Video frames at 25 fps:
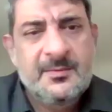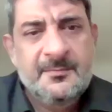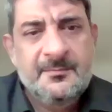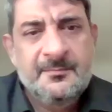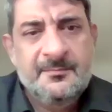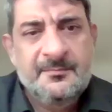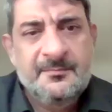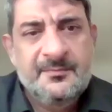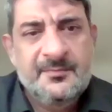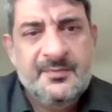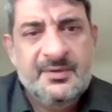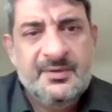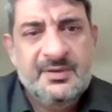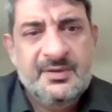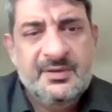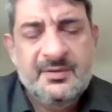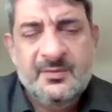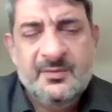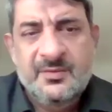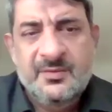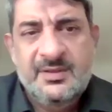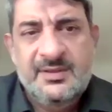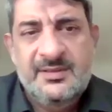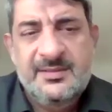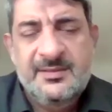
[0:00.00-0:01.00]

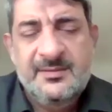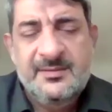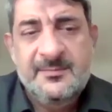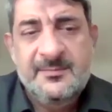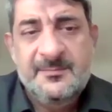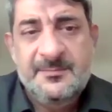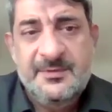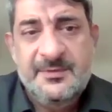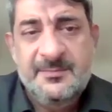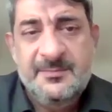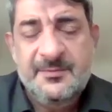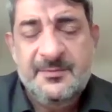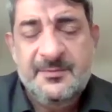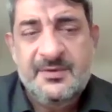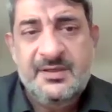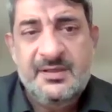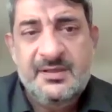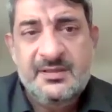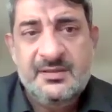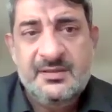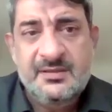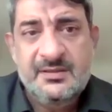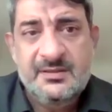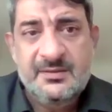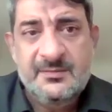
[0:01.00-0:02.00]
Well,
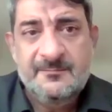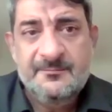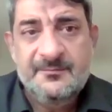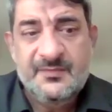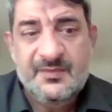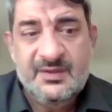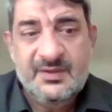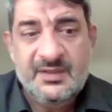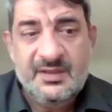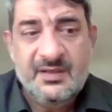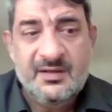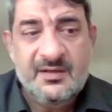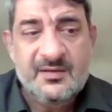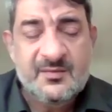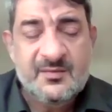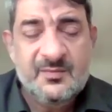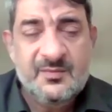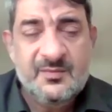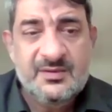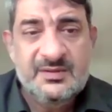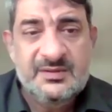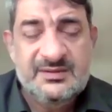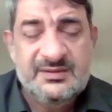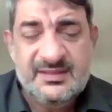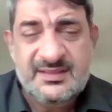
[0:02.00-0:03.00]
people
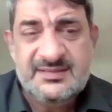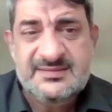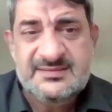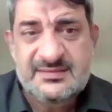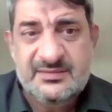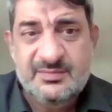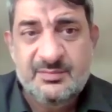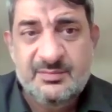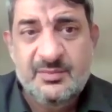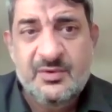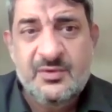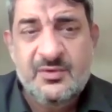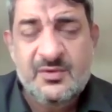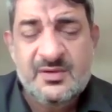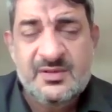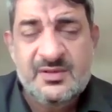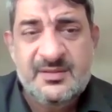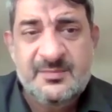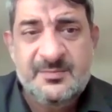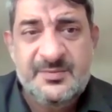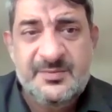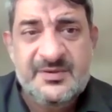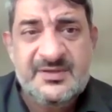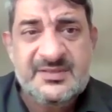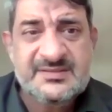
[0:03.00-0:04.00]
are trust more
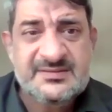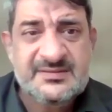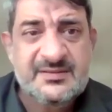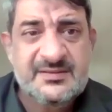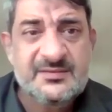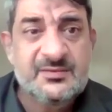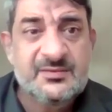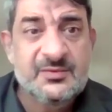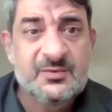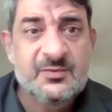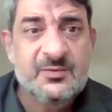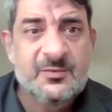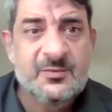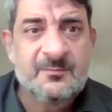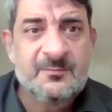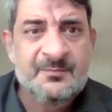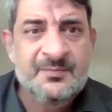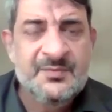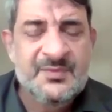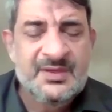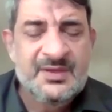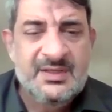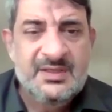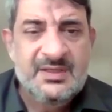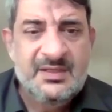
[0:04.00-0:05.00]
the person who
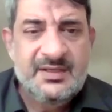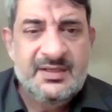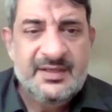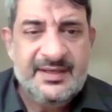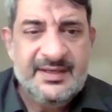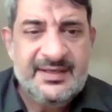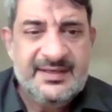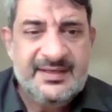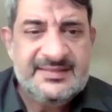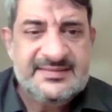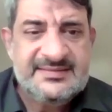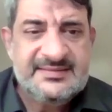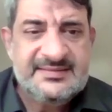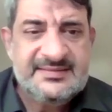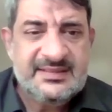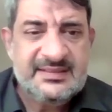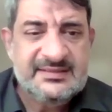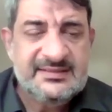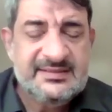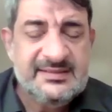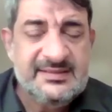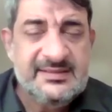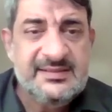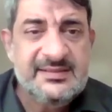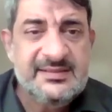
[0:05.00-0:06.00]
has a
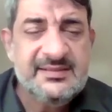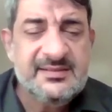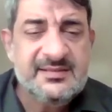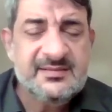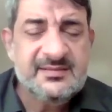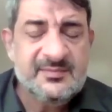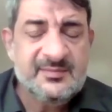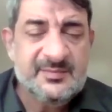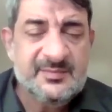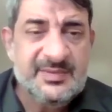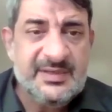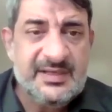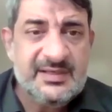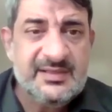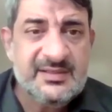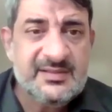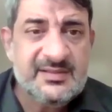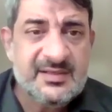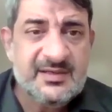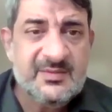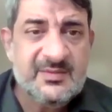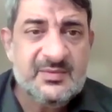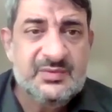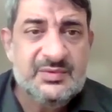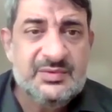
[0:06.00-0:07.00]
clear
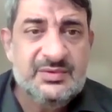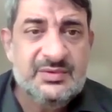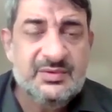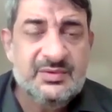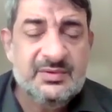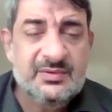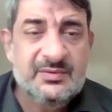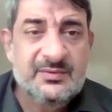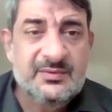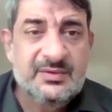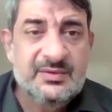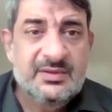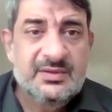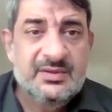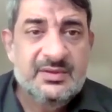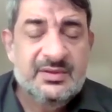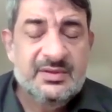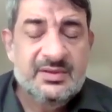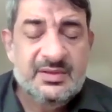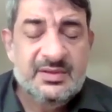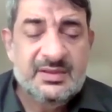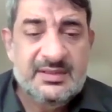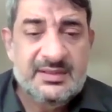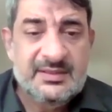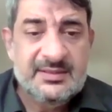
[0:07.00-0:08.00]
background
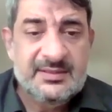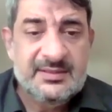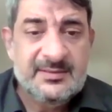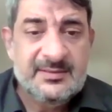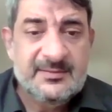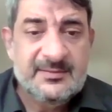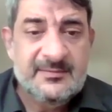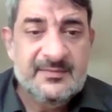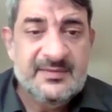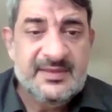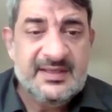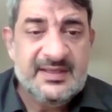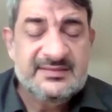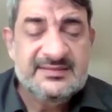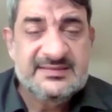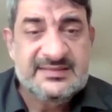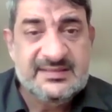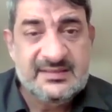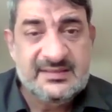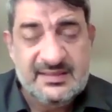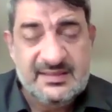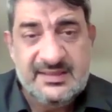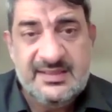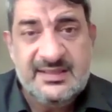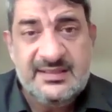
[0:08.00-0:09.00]
that's
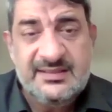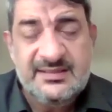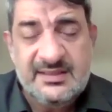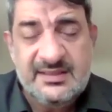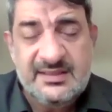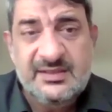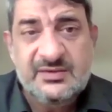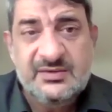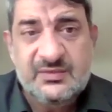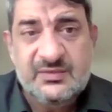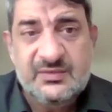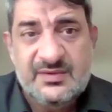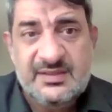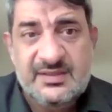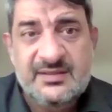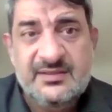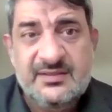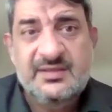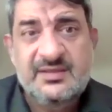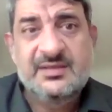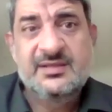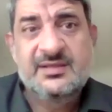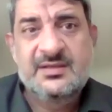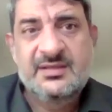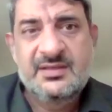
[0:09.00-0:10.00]
relating to
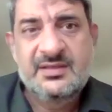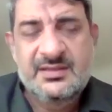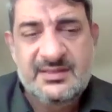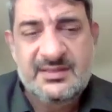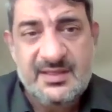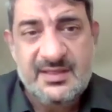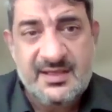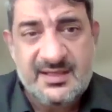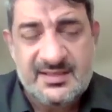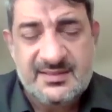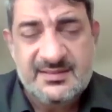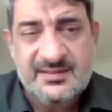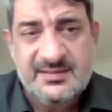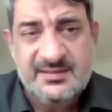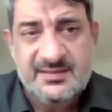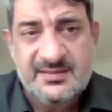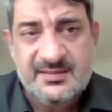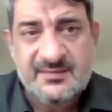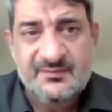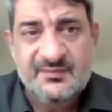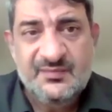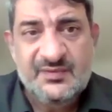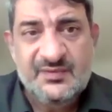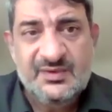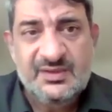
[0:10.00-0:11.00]
the current
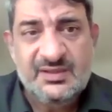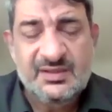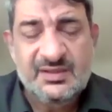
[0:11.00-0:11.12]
